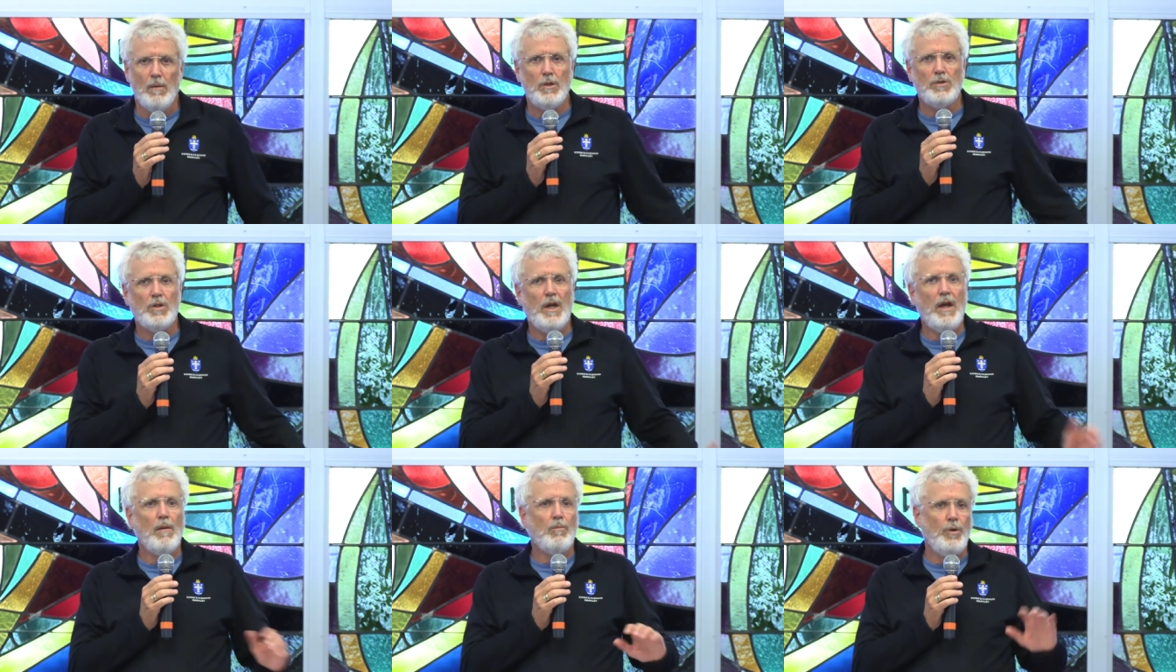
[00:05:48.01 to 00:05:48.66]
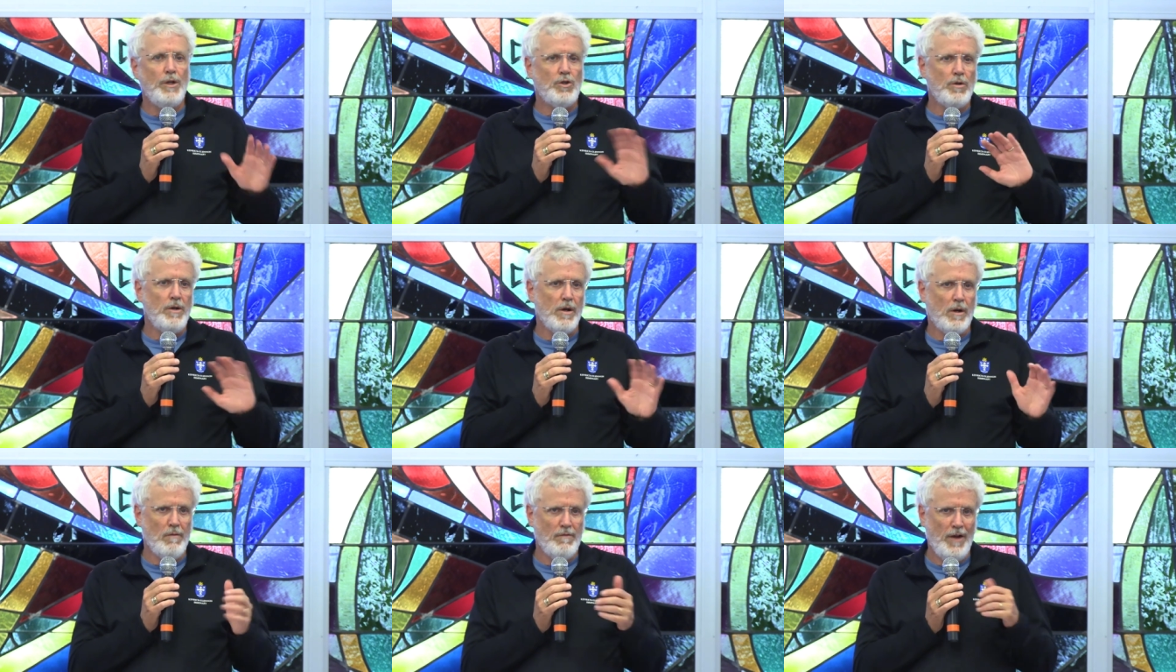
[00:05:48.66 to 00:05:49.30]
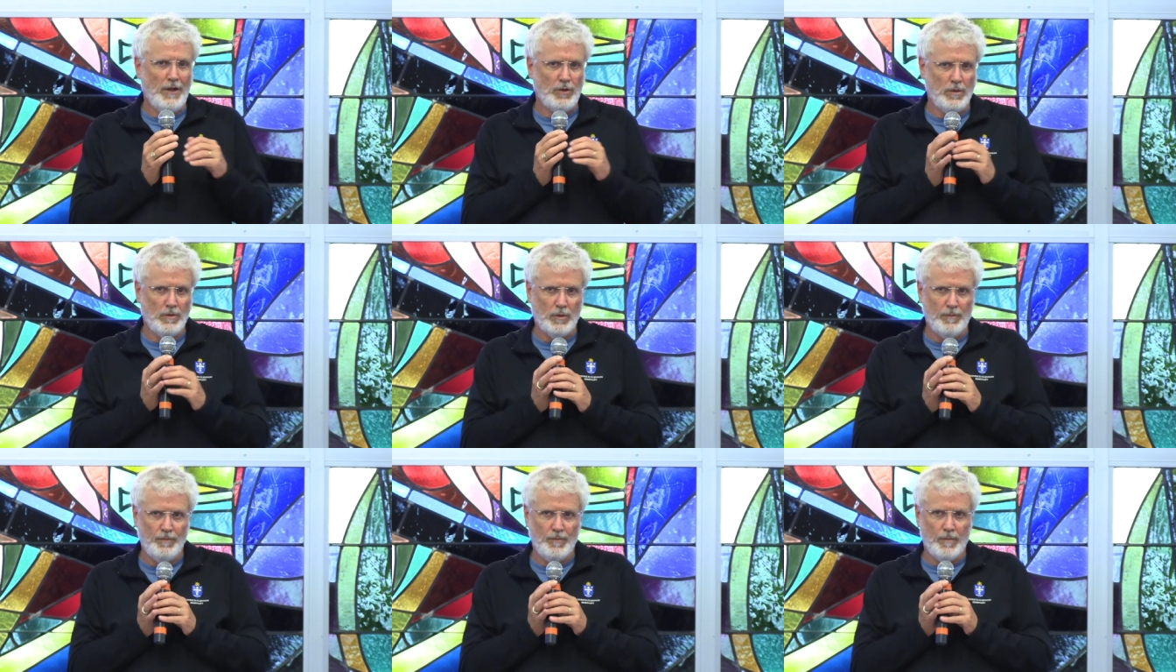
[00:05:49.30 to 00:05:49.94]
but you can't preach or hear
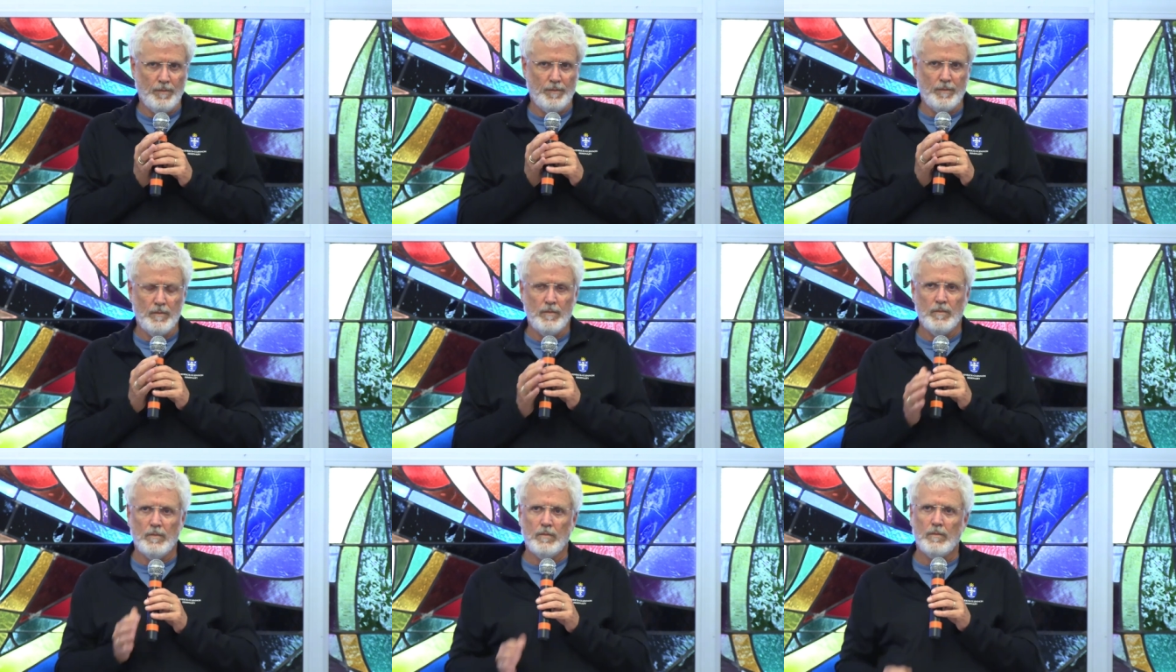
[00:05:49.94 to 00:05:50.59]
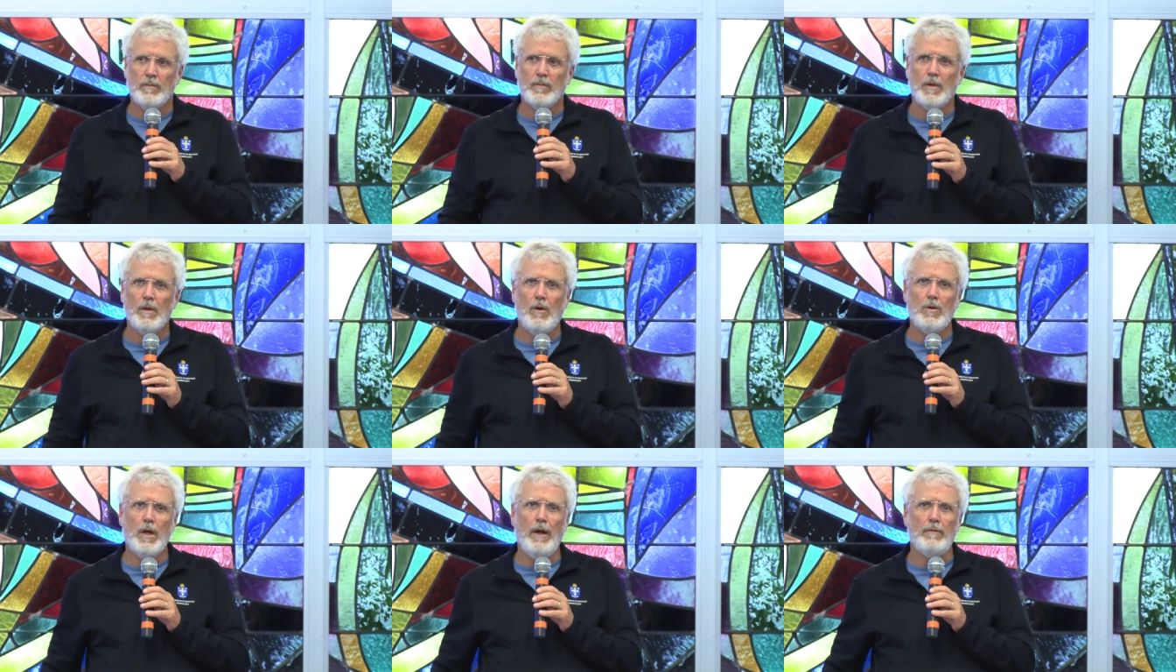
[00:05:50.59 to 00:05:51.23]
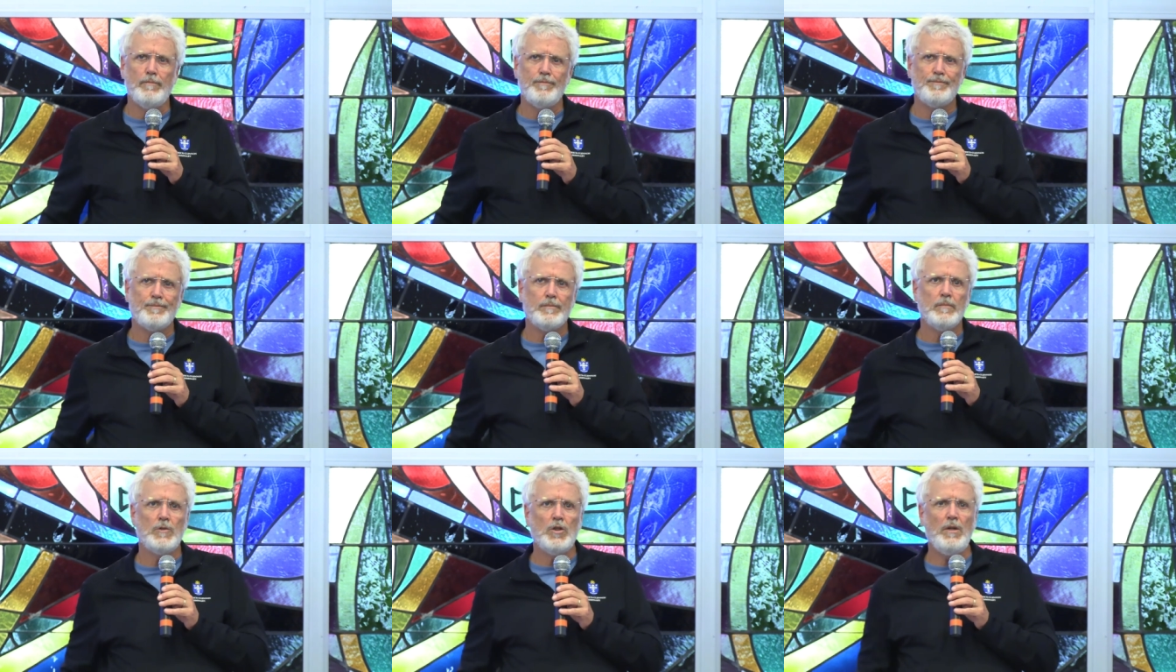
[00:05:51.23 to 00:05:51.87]
confessions. Okay.
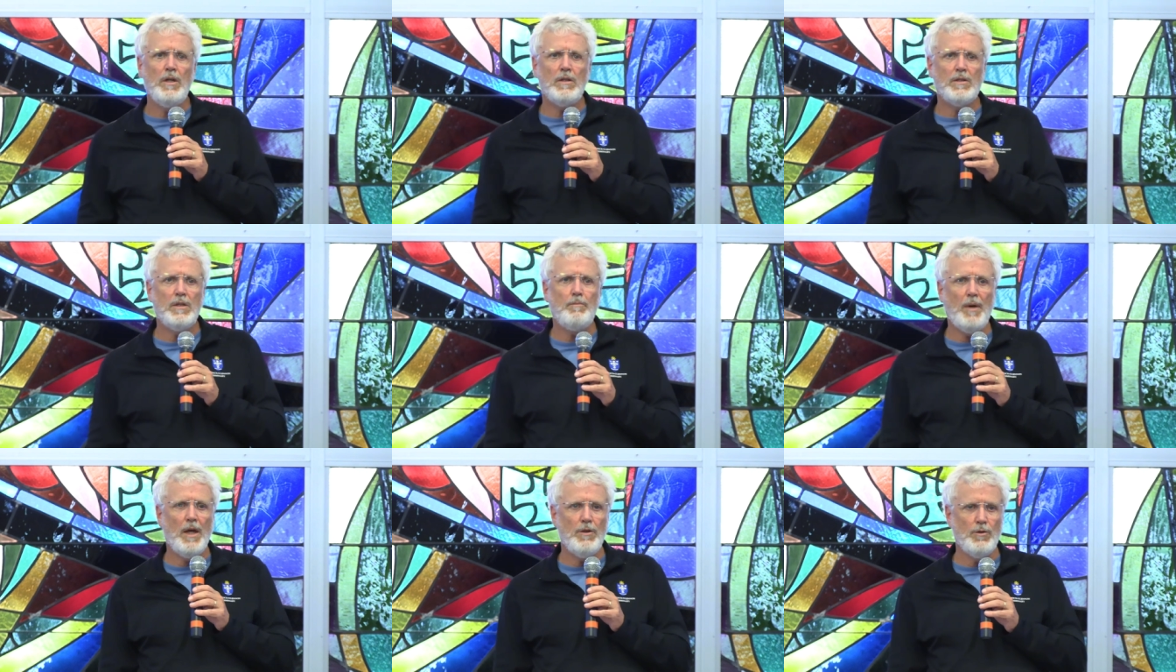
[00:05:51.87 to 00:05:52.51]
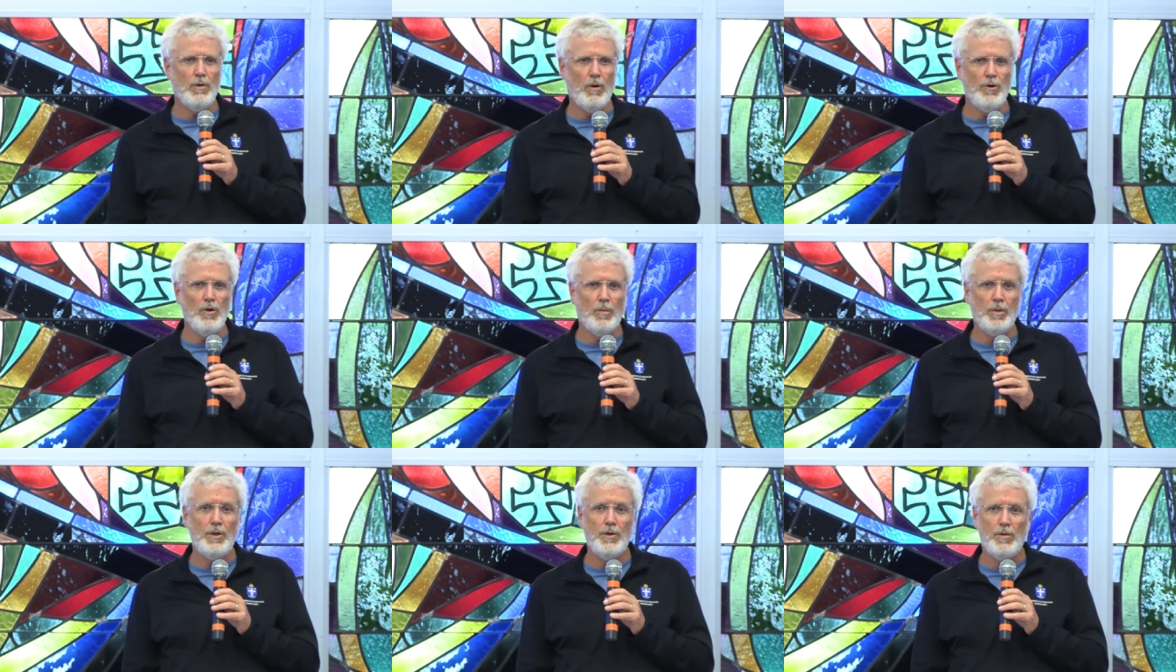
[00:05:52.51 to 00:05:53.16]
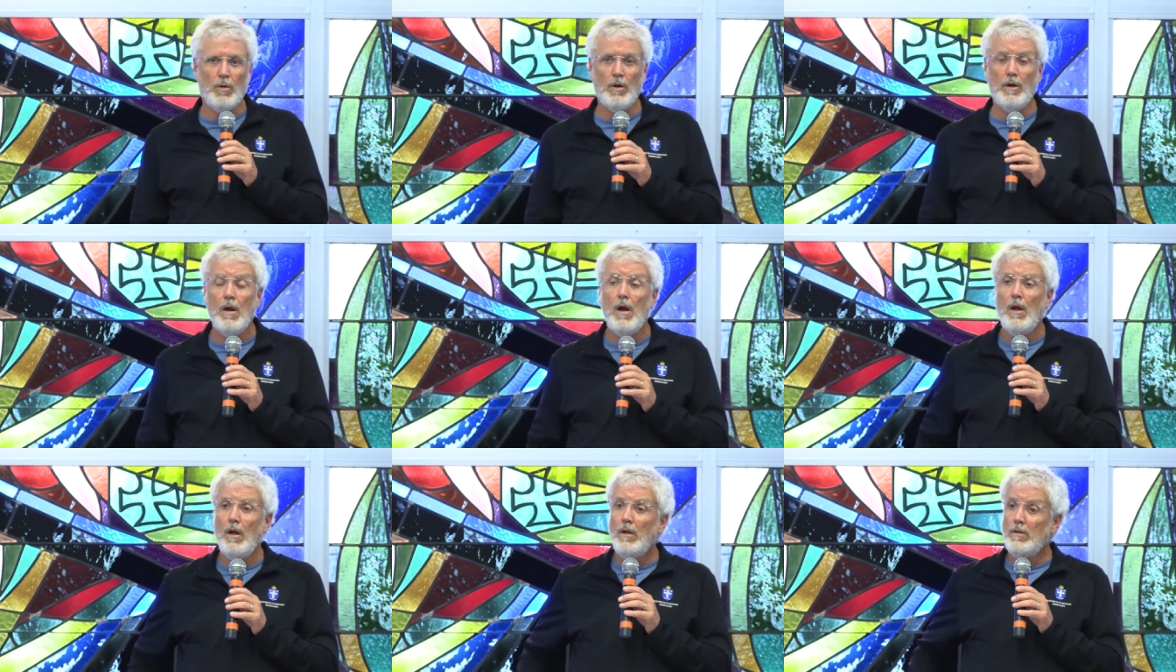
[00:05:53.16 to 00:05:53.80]
So he'd sit by the door and open the door
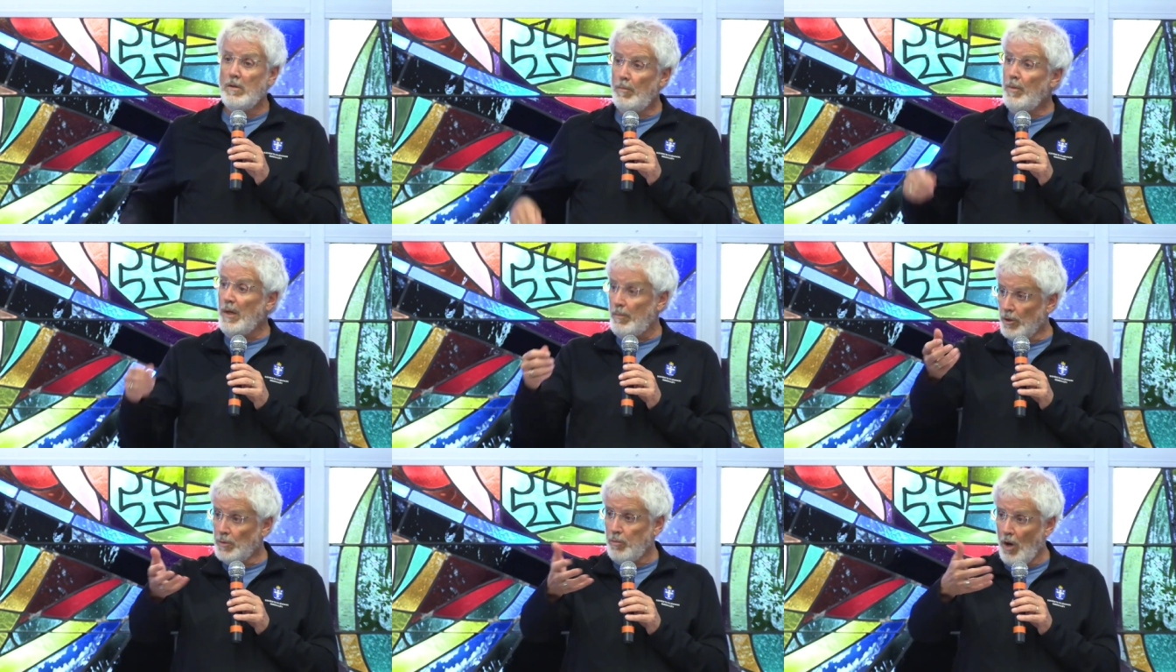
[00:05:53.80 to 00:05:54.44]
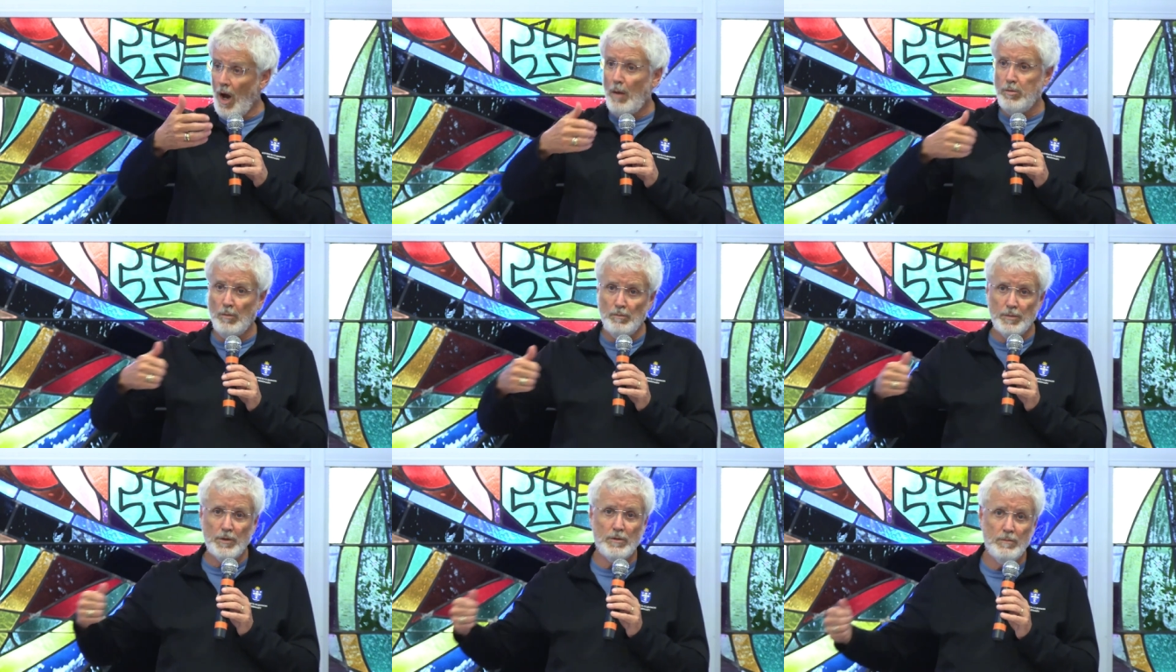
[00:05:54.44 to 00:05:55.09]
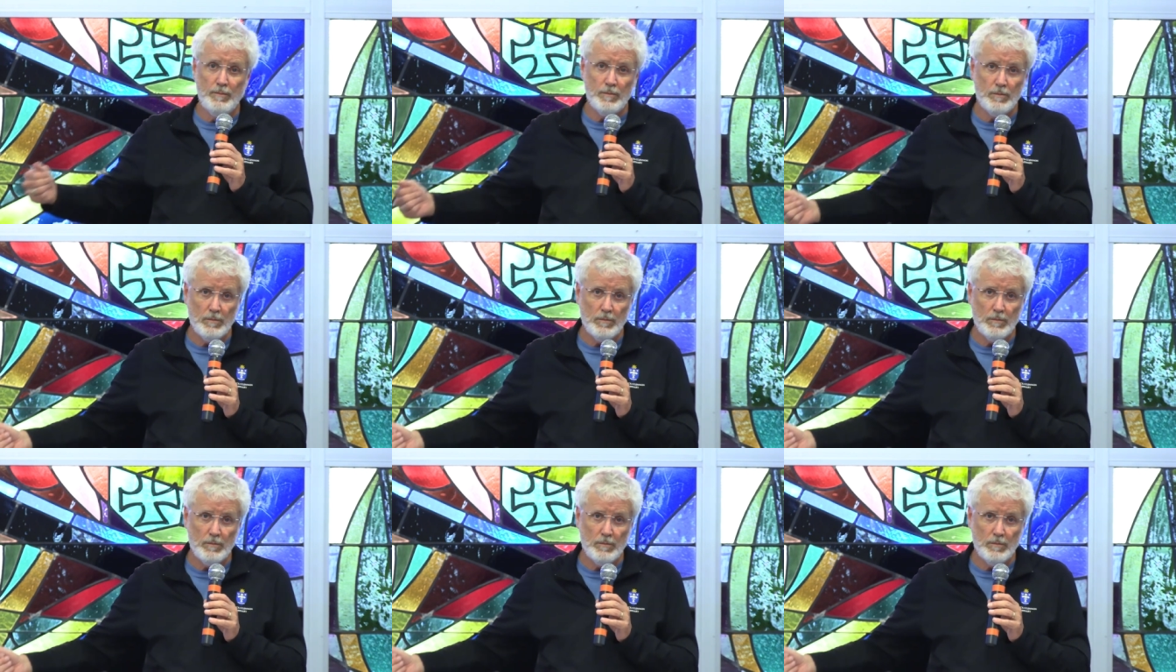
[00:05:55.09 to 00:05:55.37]
to people's problems.